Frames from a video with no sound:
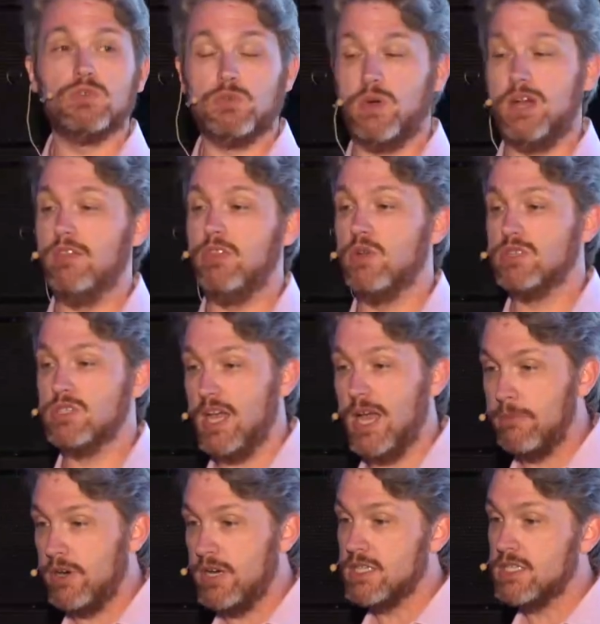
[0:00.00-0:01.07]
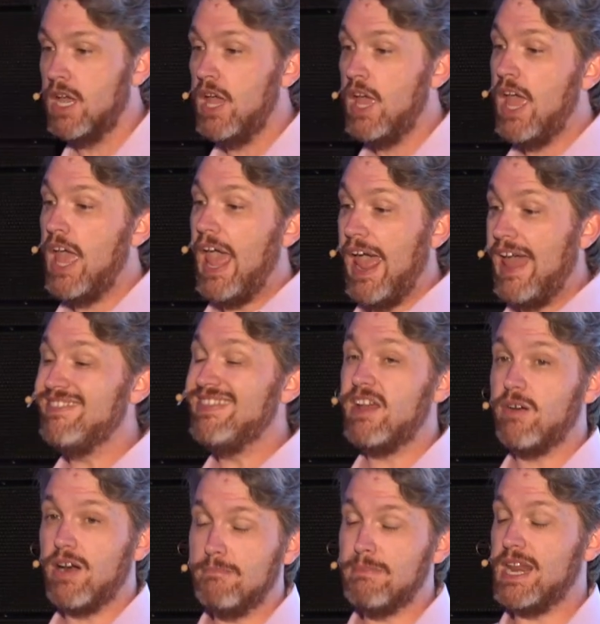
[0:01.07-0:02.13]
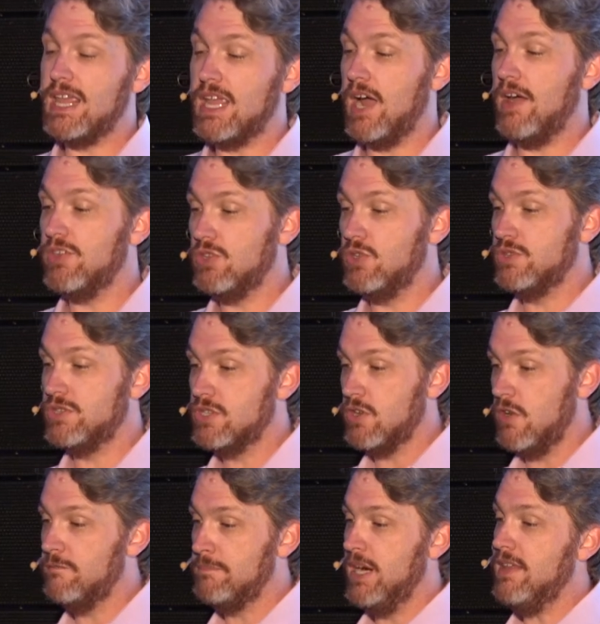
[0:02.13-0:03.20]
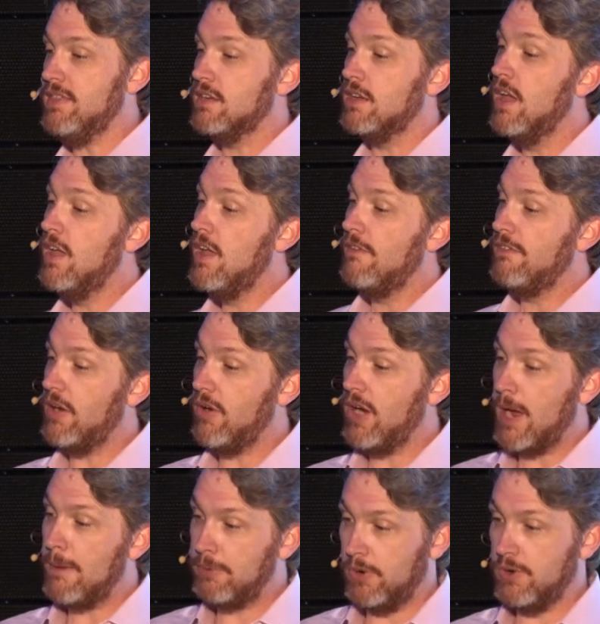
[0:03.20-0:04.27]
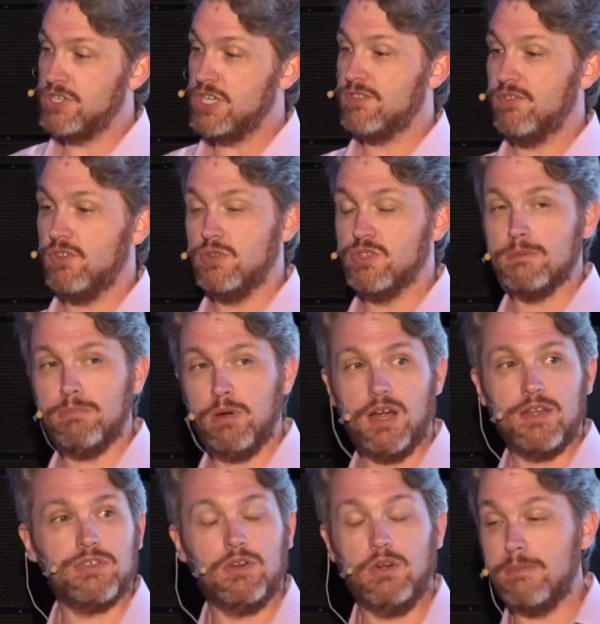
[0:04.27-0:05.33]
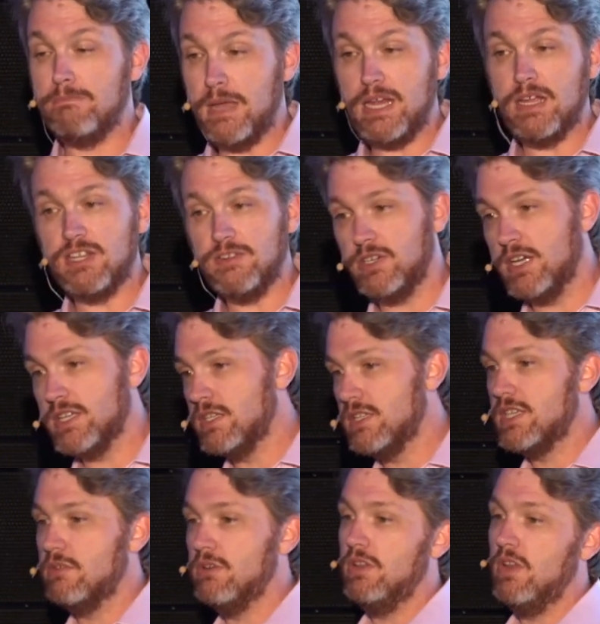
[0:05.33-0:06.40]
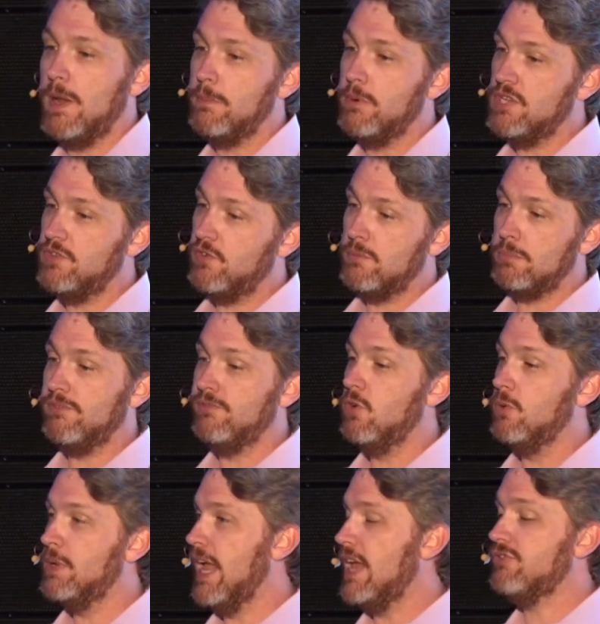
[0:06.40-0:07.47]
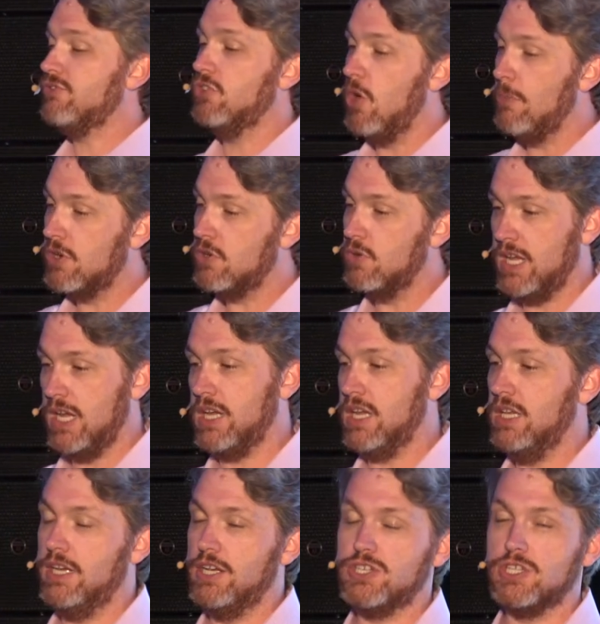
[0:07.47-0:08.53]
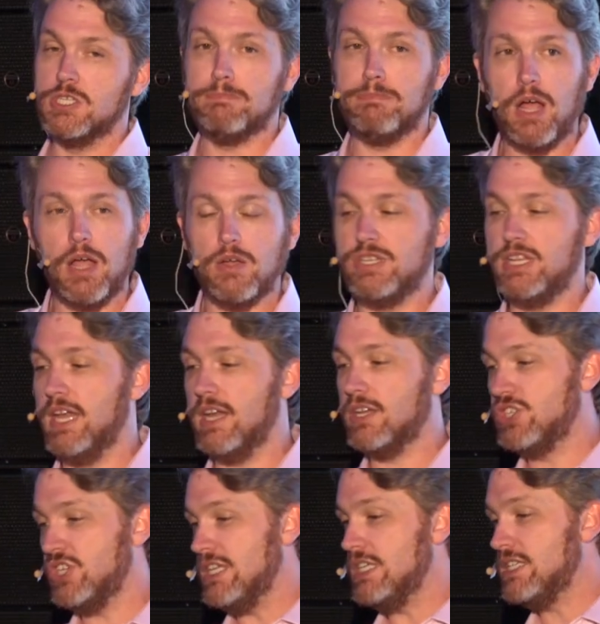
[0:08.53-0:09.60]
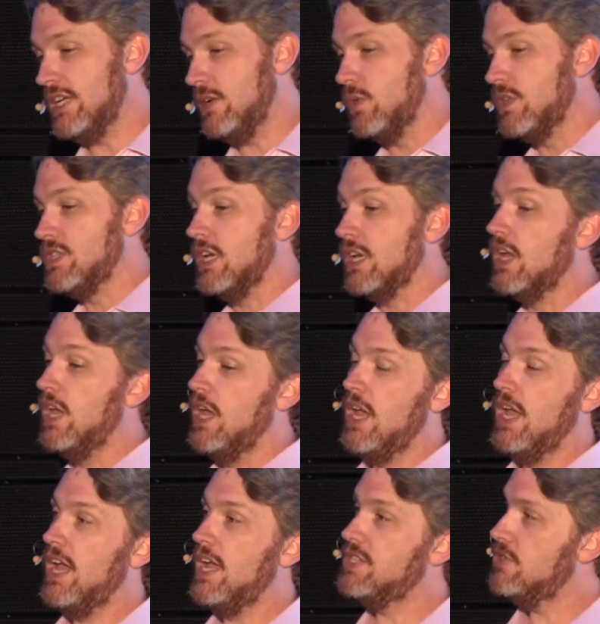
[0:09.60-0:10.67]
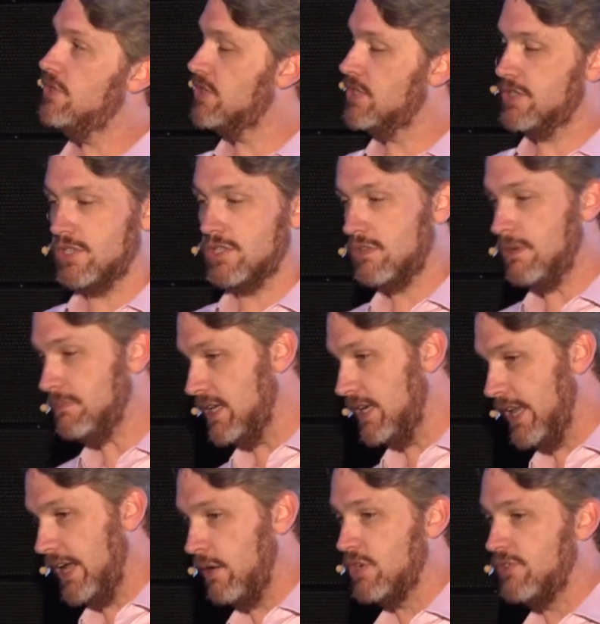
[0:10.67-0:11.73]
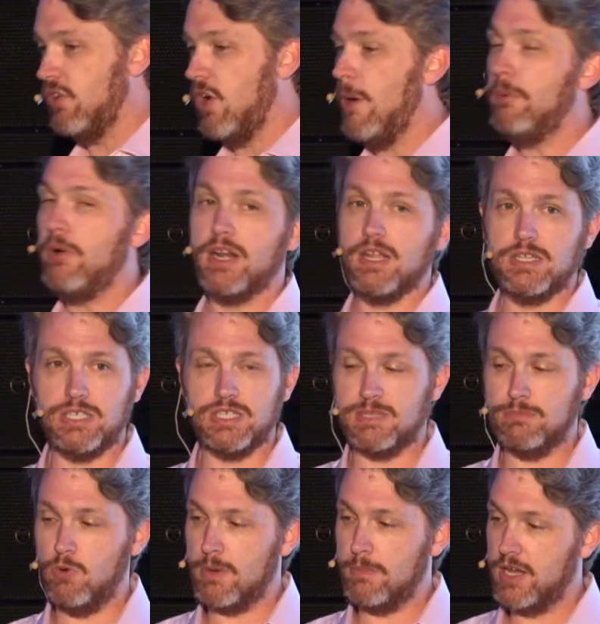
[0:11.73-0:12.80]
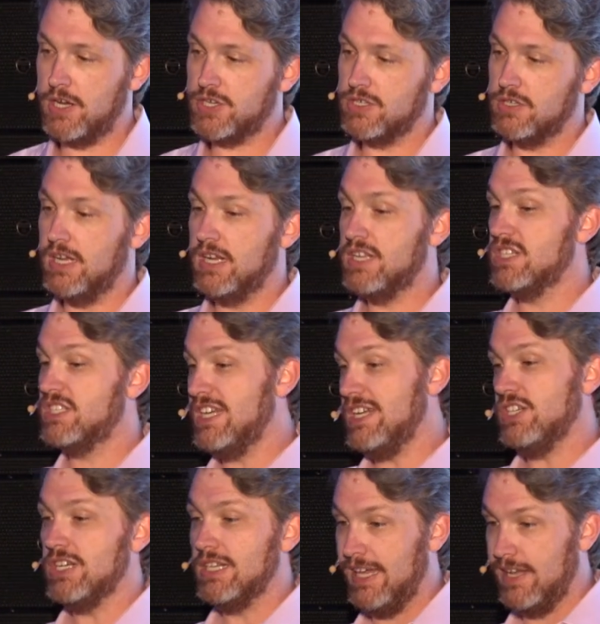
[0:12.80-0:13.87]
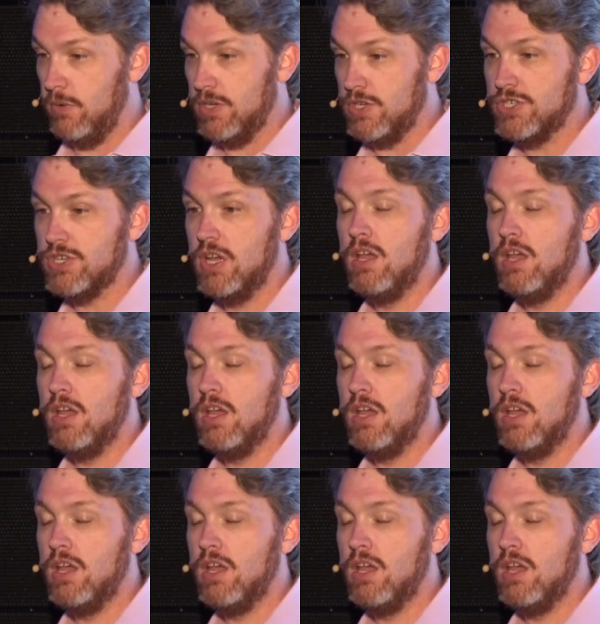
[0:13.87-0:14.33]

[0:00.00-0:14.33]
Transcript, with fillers: around those libraries. And there are many other uses of Python. There are projects for using Python on embedded devices. There are libraries for performing astronomical calculations, biotech, gene sequencing. It's used as a scripting language for operating system automation and as a teaching language.